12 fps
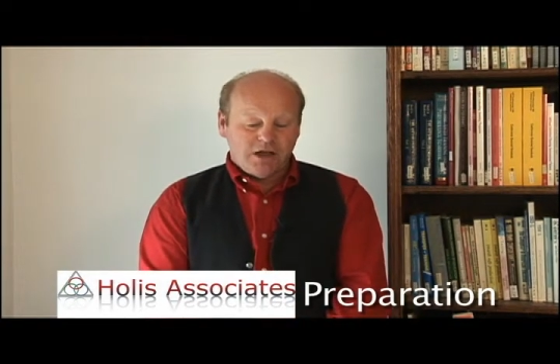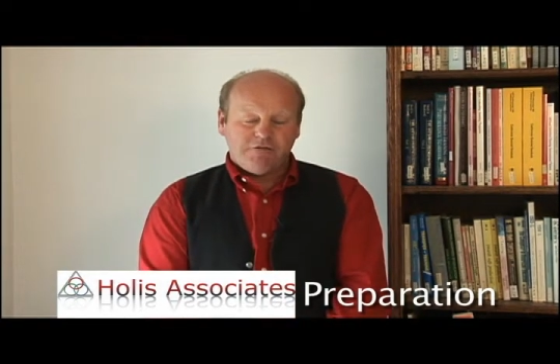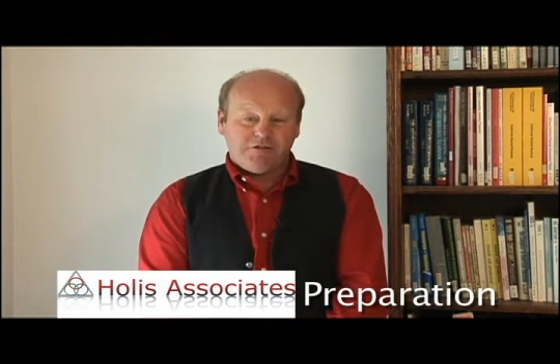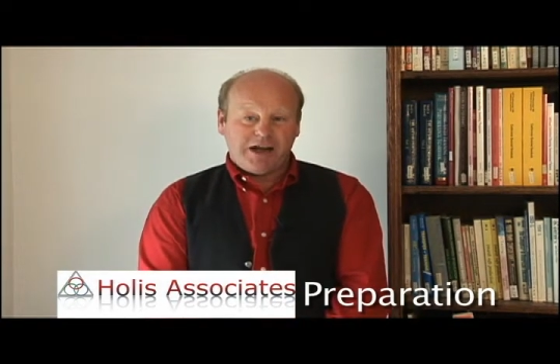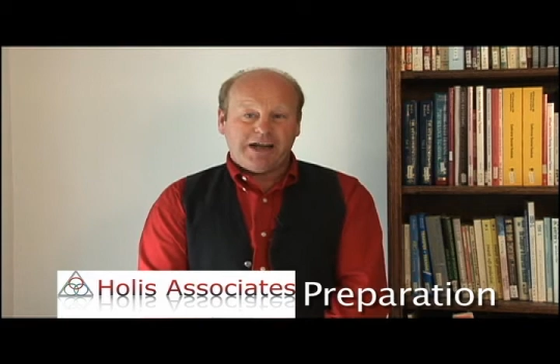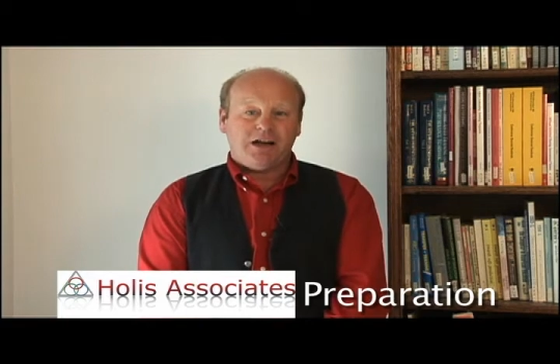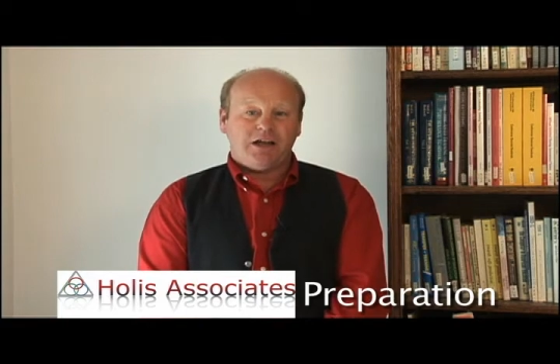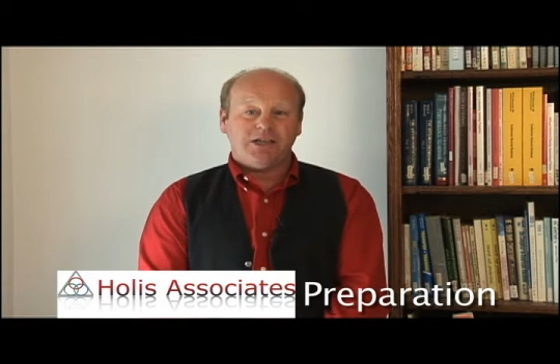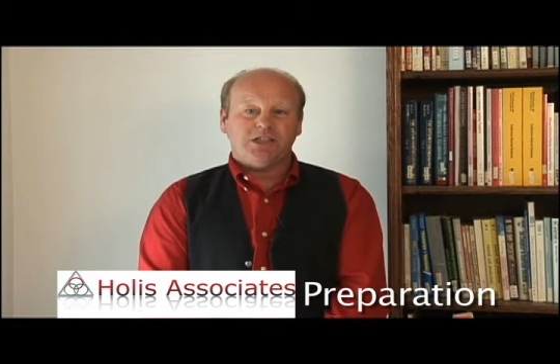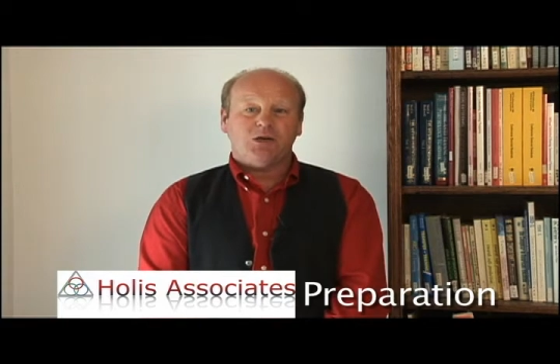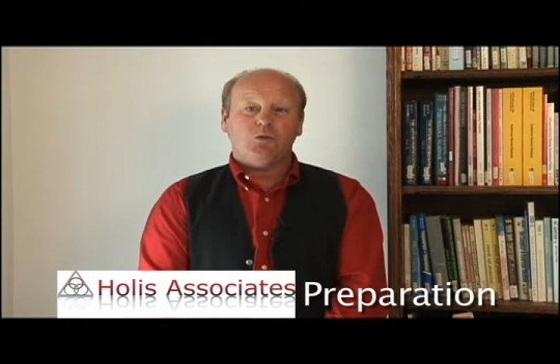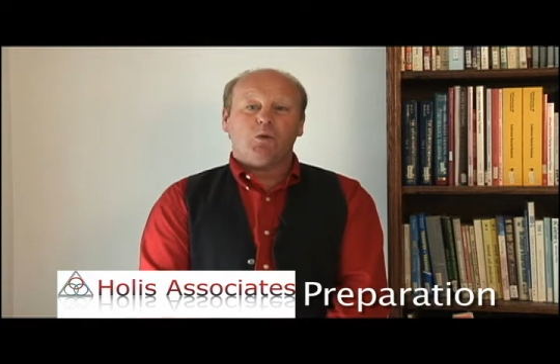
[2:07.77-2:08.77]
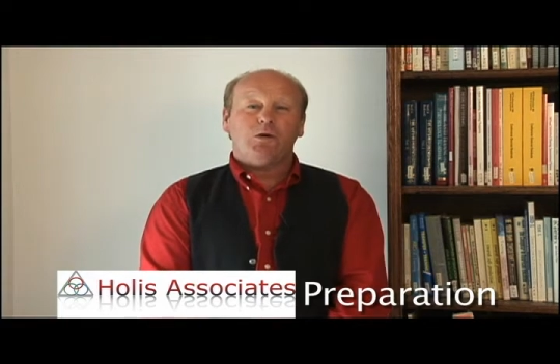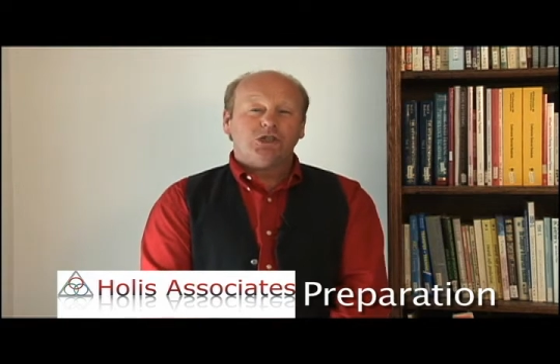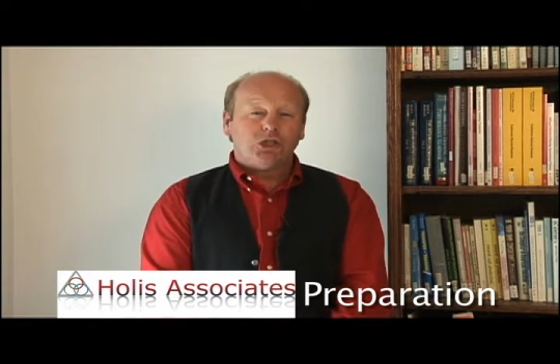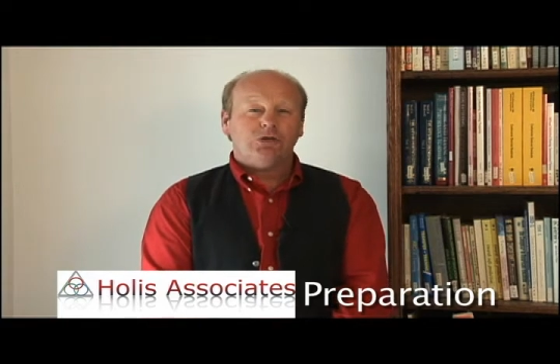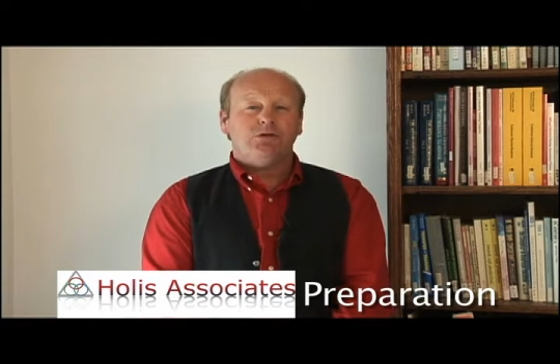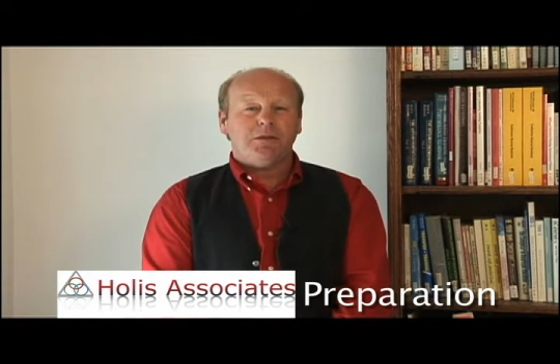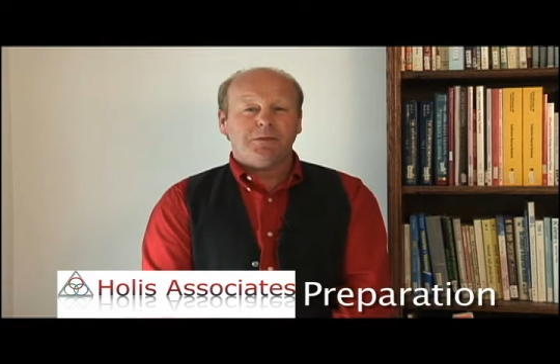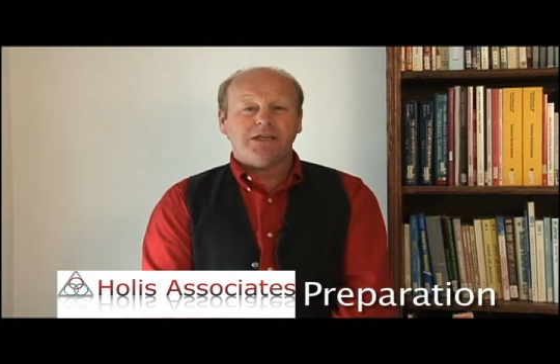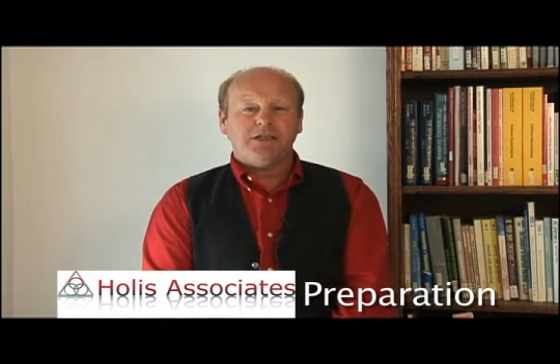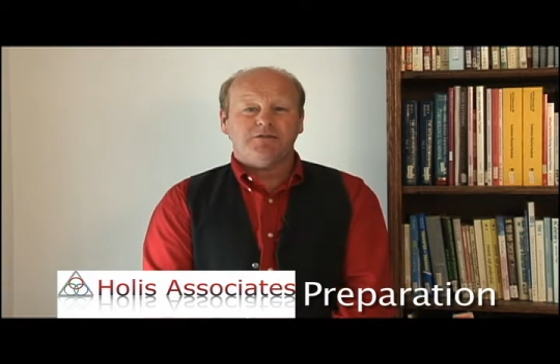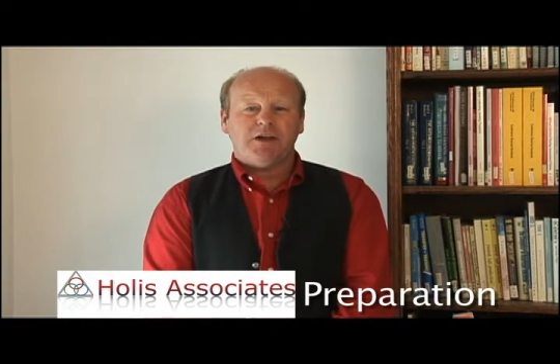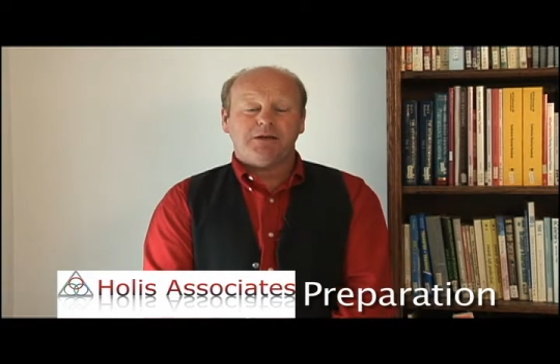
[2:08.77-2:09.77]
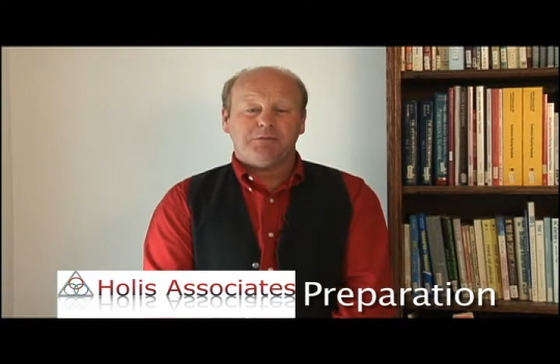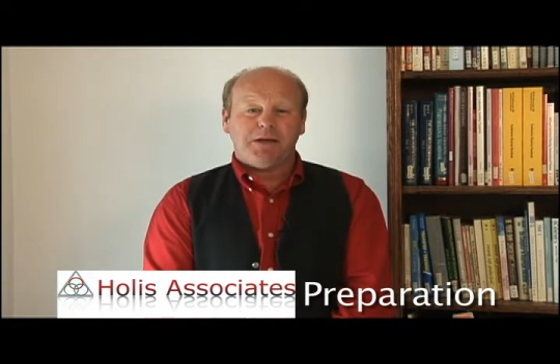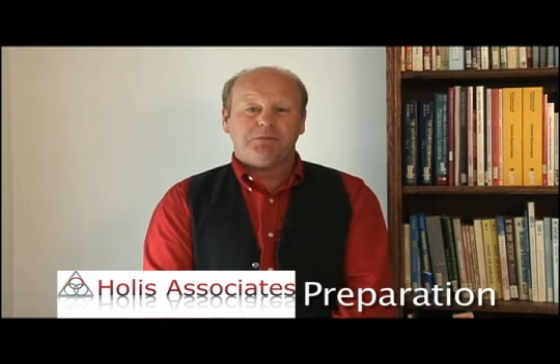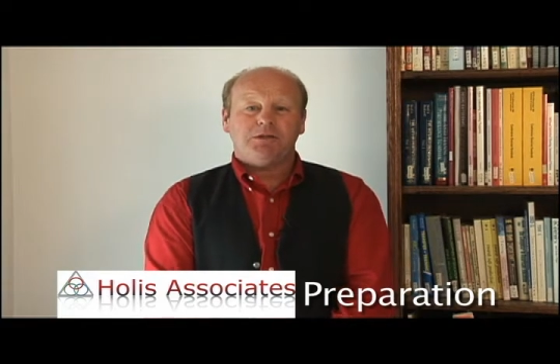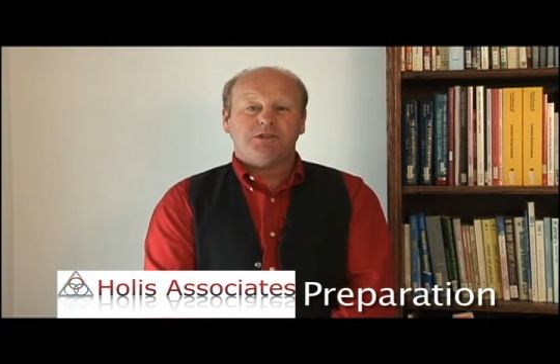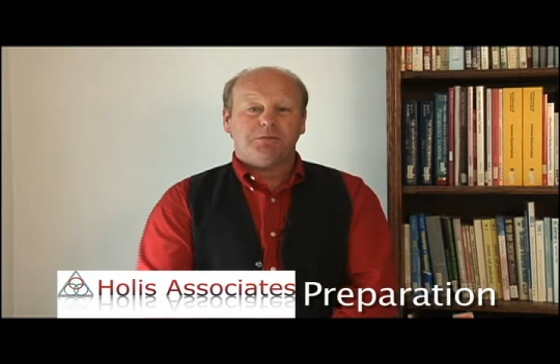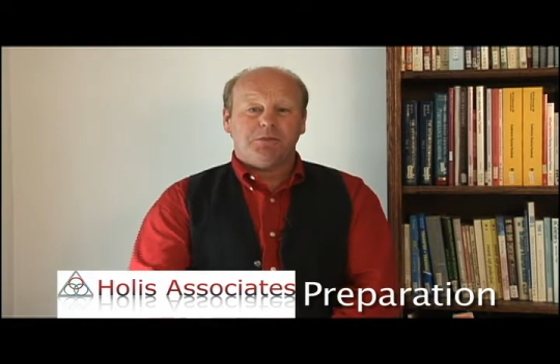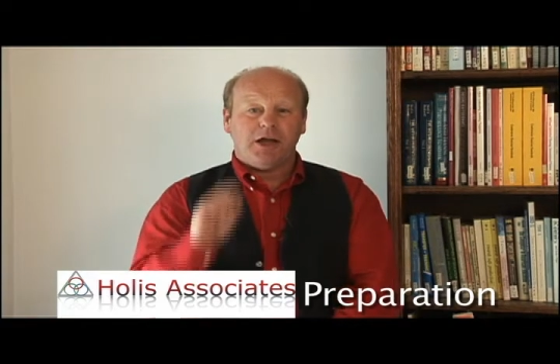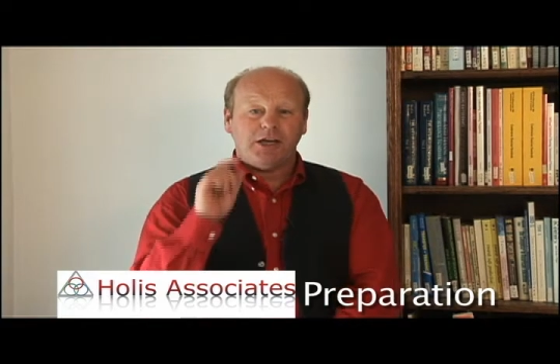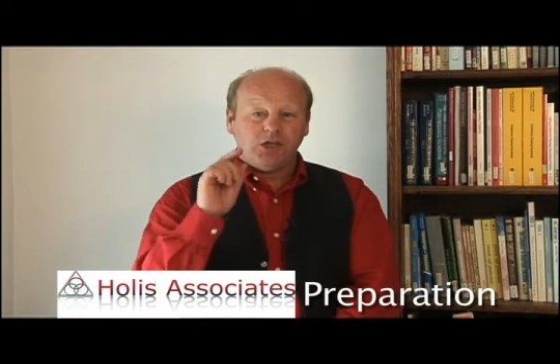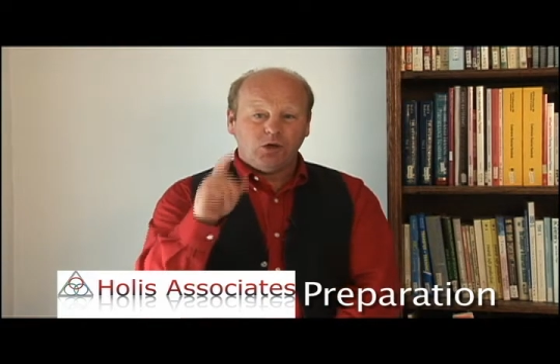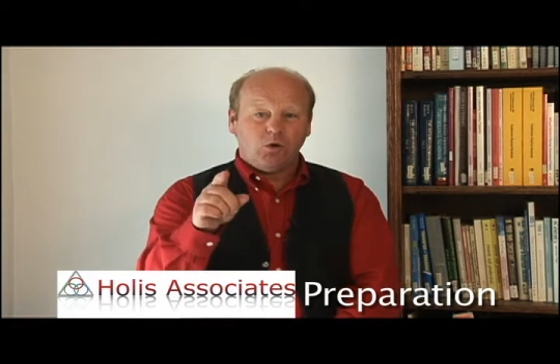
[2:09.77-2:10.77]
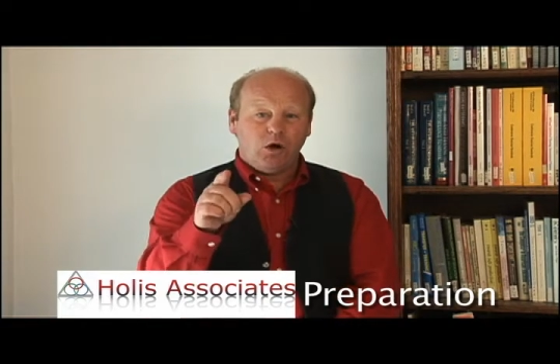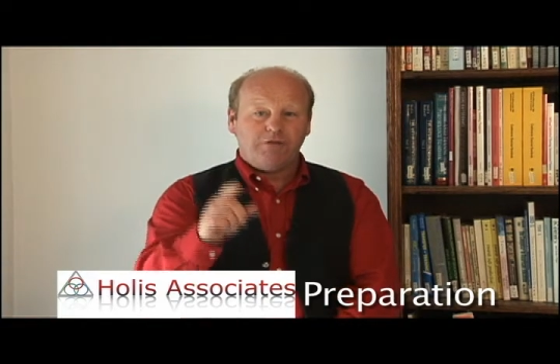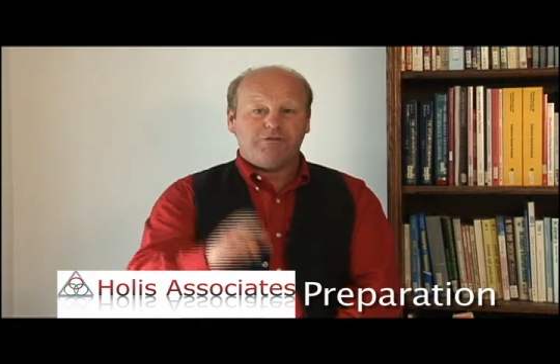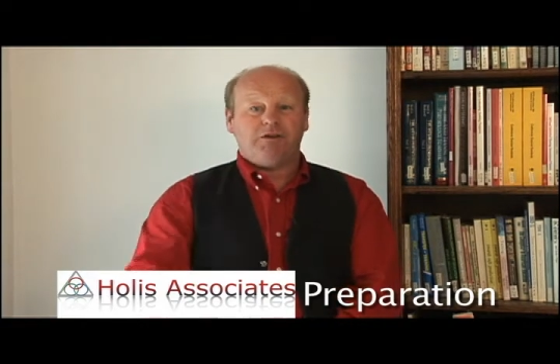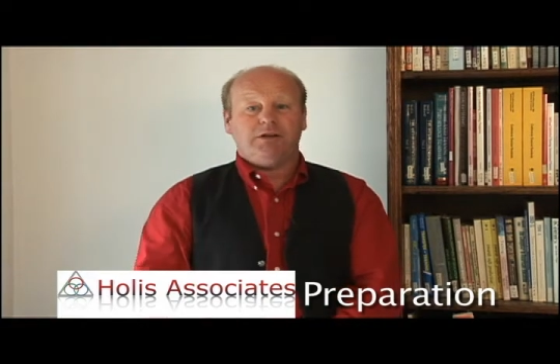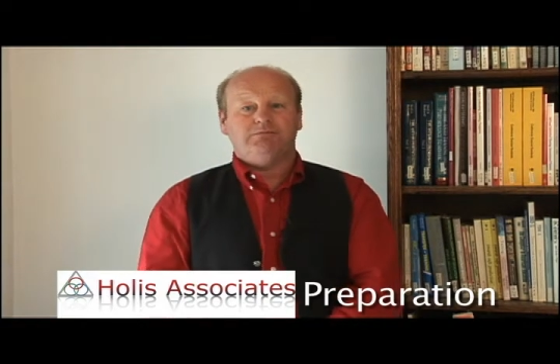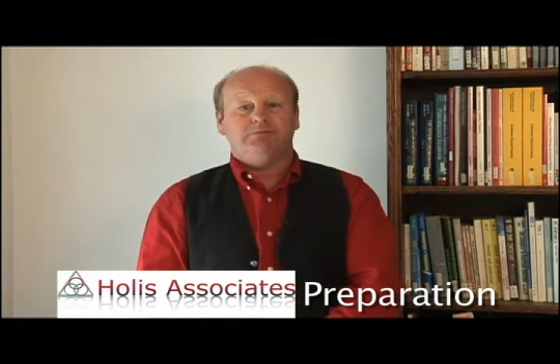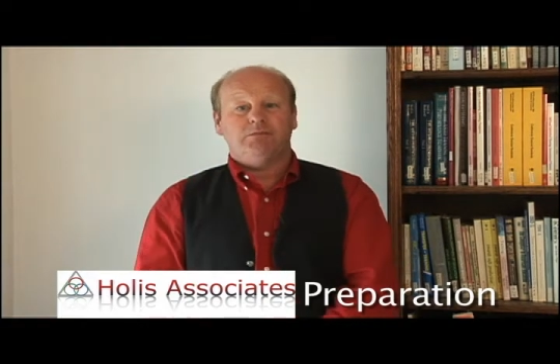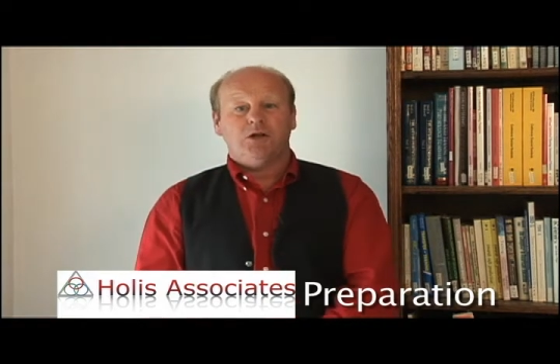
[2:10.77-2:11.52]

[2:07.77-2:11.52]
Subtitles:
for analysing what will truly motivate people to buy your offering,